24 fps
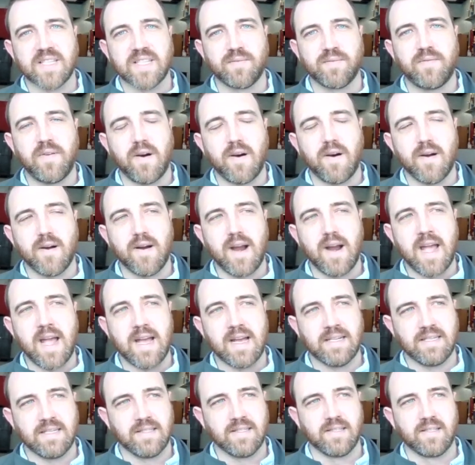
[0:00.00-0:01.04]
As far
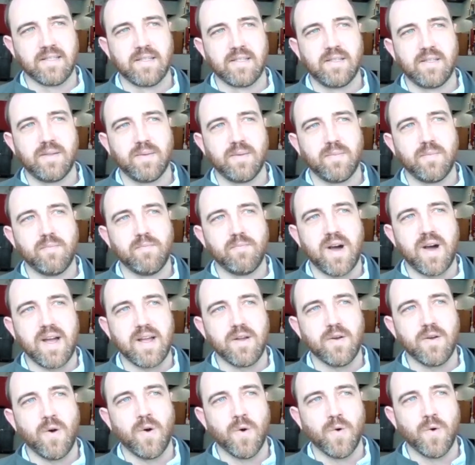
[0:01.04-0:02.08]
as
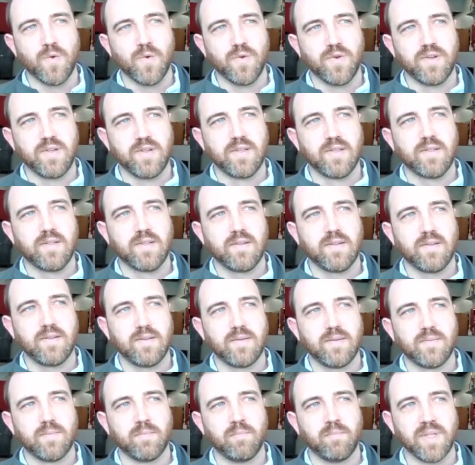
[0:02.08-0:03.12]
my own
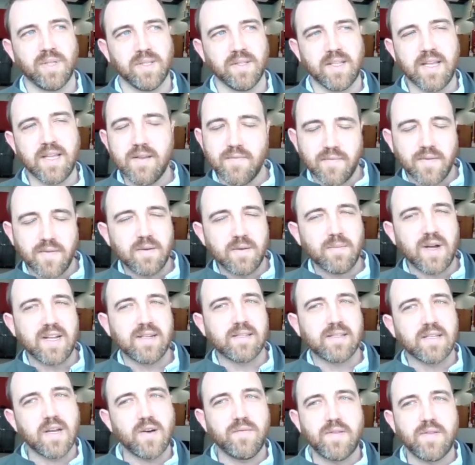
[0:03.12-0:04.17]
belief in
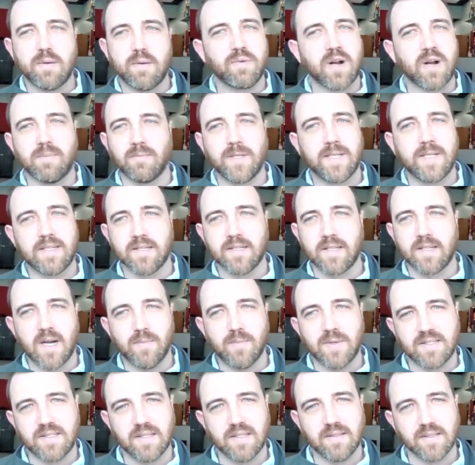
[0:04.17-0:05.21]
myself, that probably didn't
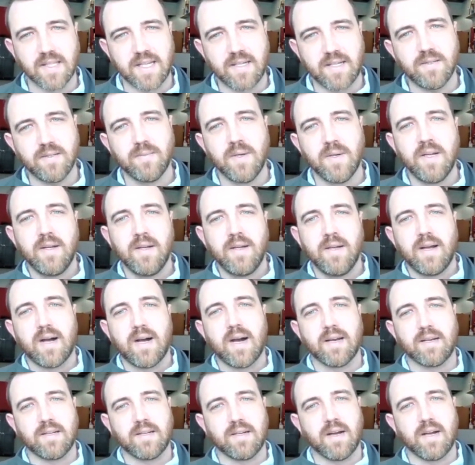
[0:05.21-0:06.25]
come until later
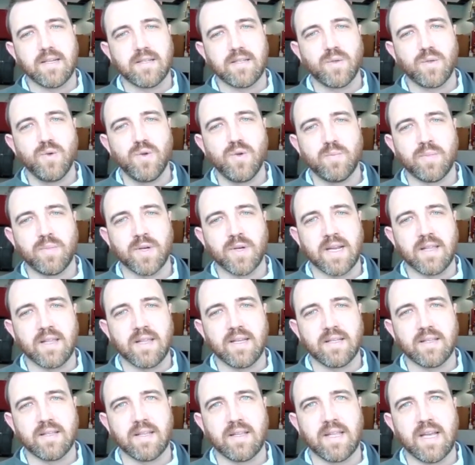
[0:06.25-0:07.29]
on in high school, but I
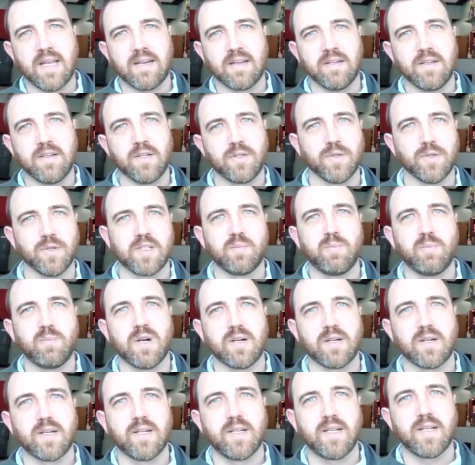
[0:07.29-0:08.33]
think that initial
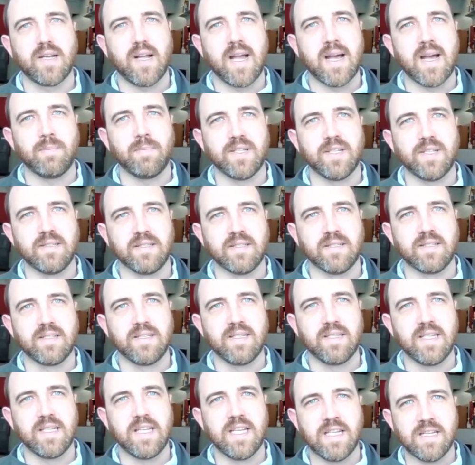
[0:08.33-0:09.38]
spark happened
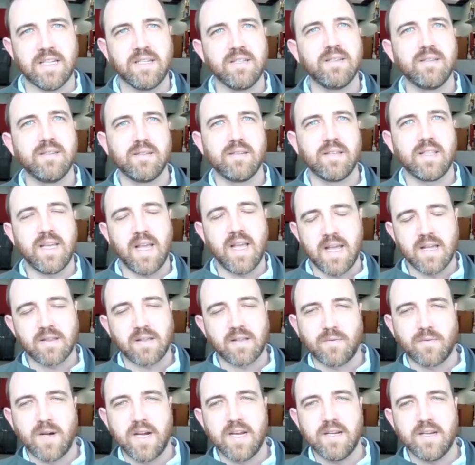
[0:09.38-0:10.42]
in the
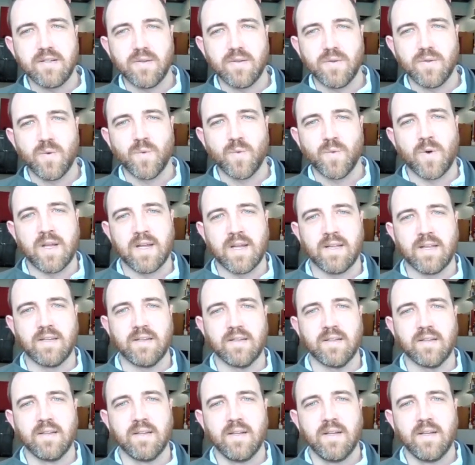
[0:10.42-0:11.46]
eighth grade
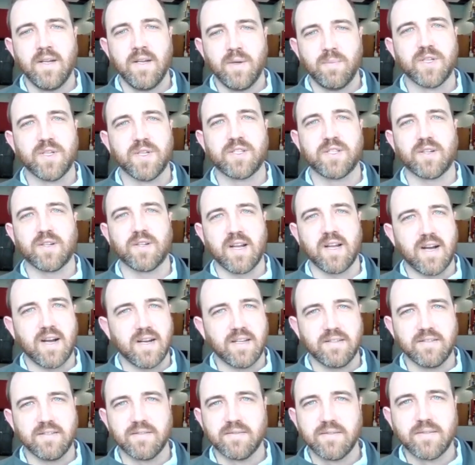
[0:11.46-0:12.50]
when Mr.
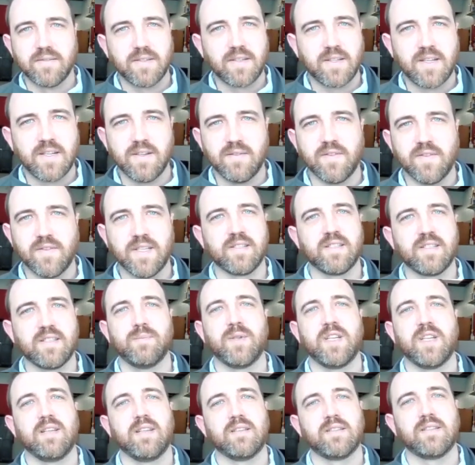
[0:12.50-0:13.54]
Kahn
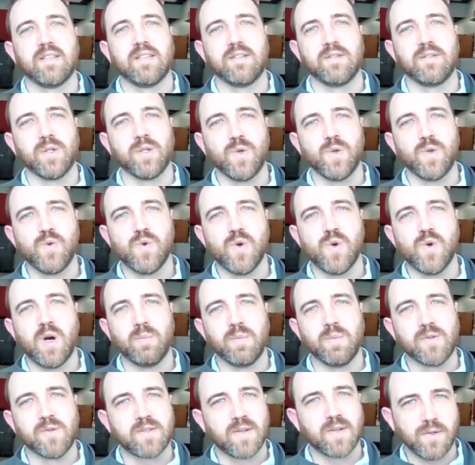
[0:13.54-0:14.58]
convinced me to do
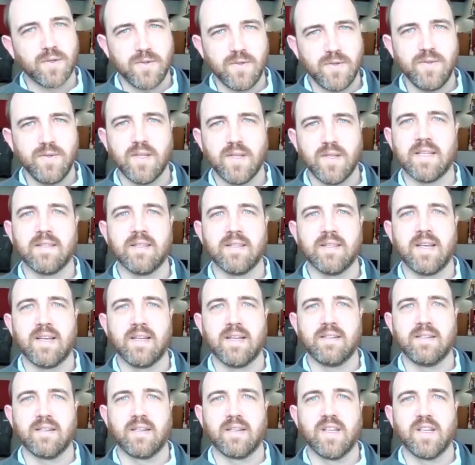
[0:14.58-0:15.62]
a musical and
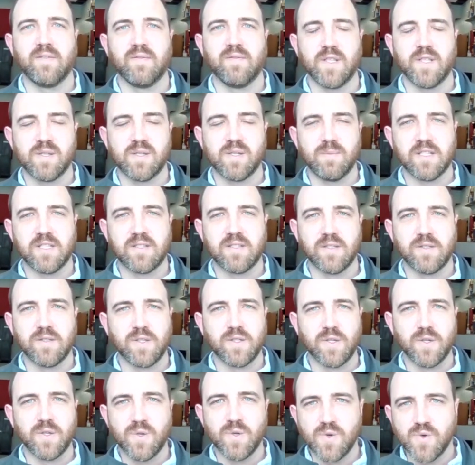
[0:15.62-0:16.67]
then convinced me to
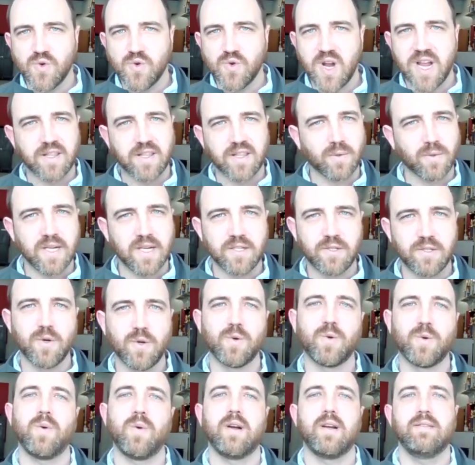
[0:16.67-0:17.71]
do eighth grade
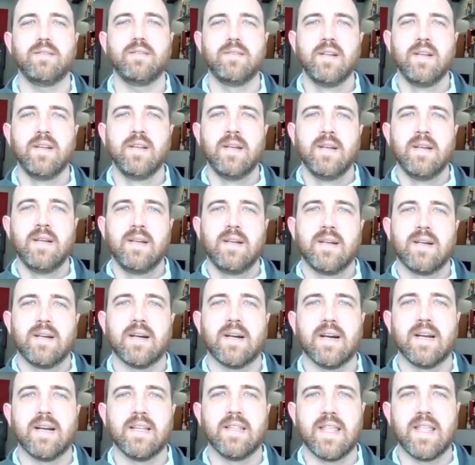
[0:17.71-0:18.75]
show choir.
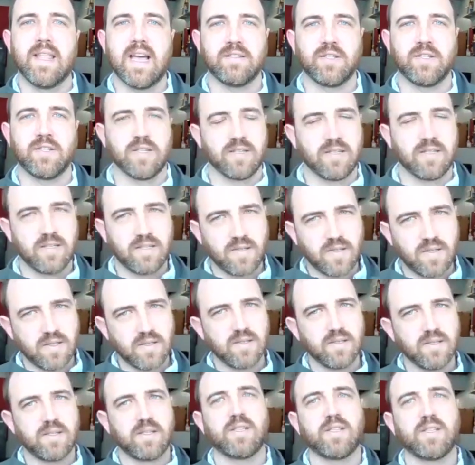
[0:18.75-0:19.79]
And that
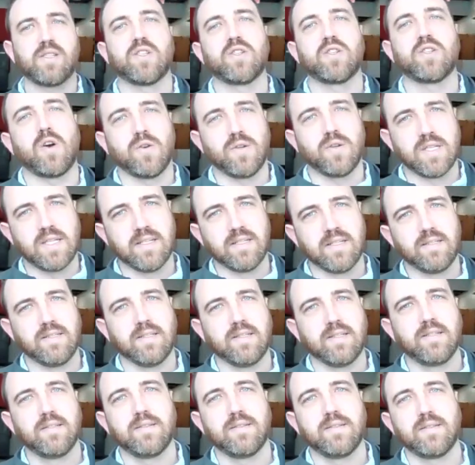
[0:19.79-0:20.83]
just
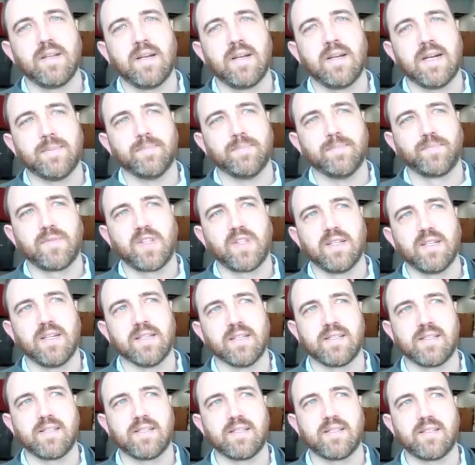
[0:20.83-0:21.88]
started
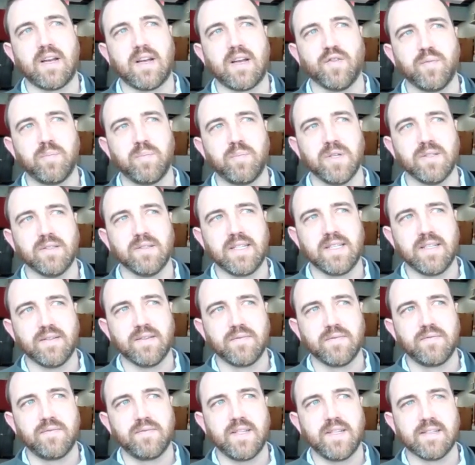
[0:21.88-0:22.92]
a
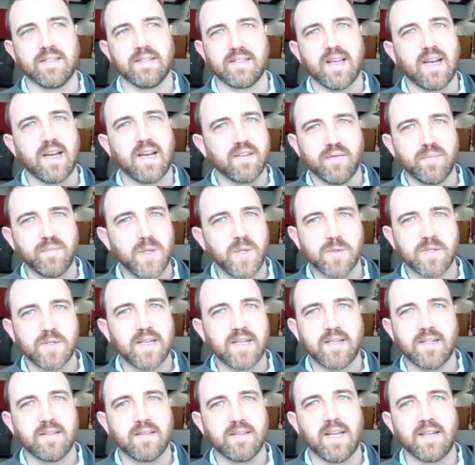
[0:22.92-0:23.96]
self-belief inside of
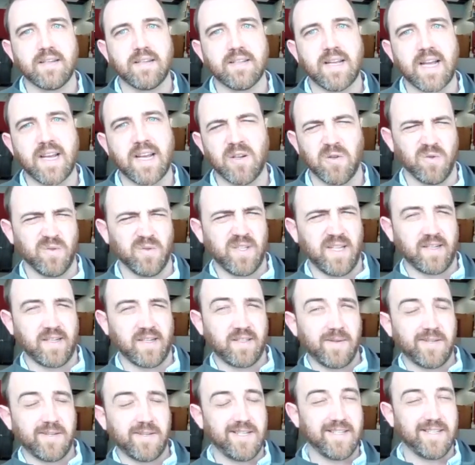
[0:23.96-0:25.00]
music that I had only
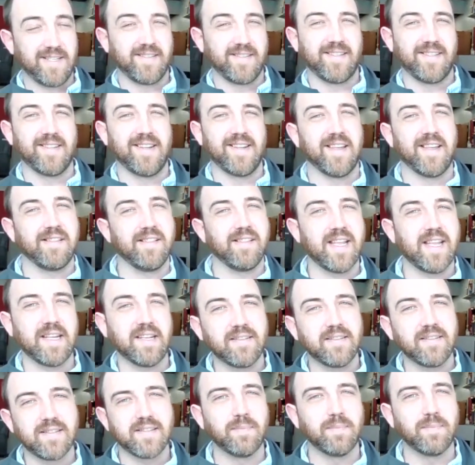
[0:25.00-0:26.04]
experienced in
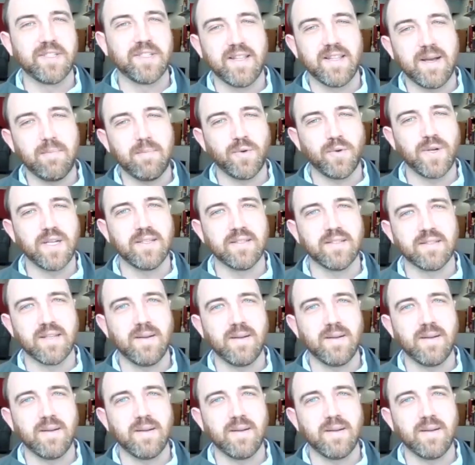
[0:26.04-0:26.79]
athletics up to that point